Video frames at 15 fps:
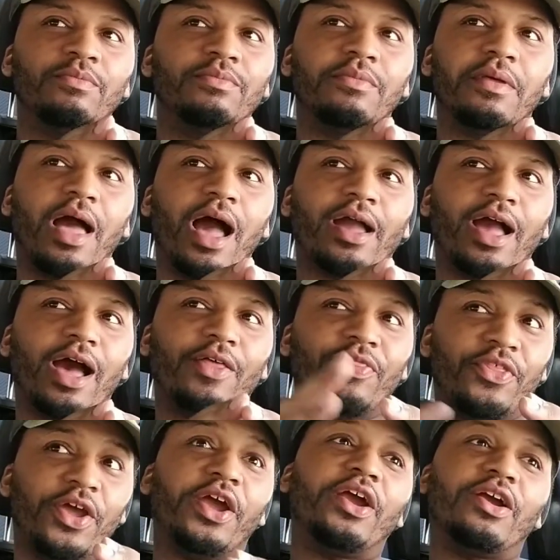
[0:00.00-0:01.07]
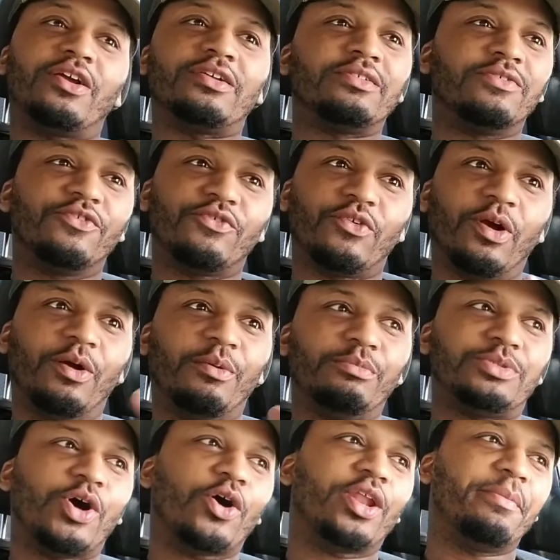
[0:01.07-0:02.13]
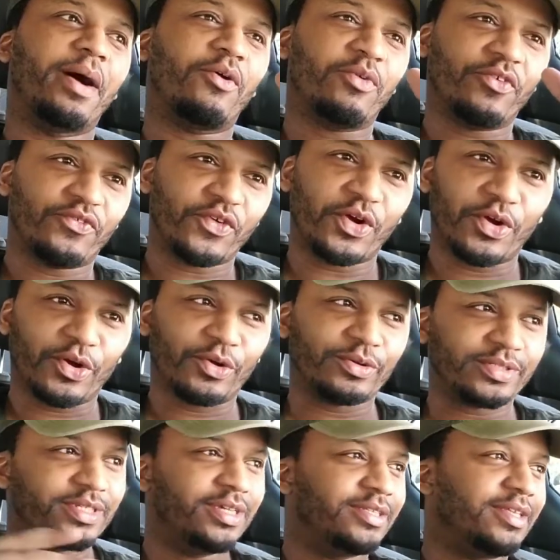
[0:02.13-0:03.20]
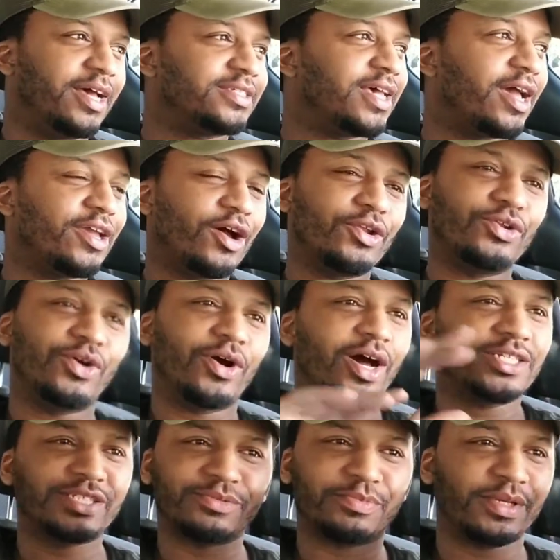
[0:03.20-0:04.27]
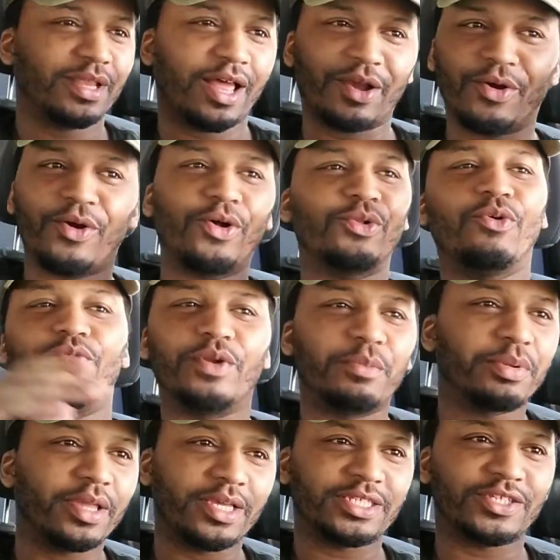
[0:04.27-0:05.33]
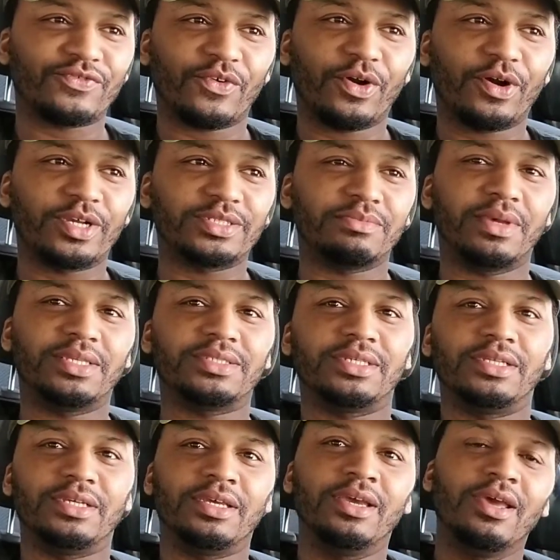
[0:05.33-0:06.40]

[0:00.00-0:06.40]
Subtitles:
I got there from talking about referrals. That's how y'all know I just be like all over the place as far as mentally.